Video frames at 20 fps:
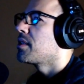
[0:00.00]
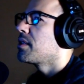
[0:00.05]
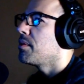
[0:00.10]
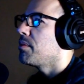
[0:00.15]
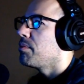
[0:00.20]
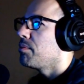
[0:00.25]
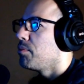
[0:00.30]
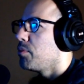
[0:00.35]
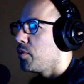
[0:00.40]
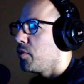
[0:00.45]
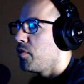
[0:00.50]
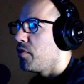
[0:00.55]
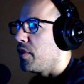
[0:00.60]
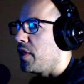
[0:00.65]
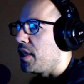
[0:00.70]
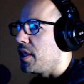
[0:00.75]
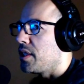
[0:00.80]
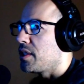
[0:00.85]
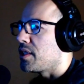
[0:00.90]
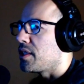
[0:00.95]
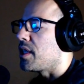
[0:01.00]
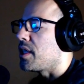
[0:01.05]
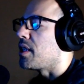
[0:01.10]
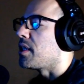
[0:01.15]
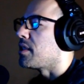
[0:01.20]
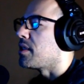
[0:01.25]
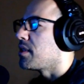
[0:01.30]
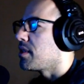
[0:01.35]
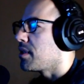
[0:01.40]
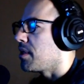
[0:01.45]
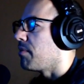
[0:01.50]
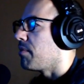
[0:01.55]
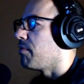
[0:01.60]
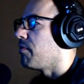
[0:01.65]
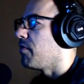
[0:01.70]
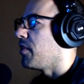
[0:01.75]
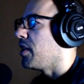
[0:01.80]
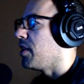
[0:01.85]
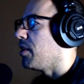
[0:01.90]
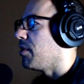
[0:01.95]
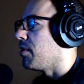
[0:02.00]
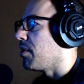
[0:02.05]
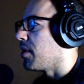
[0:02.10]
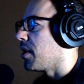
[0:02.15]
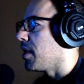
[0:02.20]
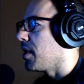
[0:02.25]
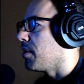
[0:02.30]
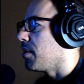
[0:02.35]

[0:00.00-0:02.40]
movies and some video games.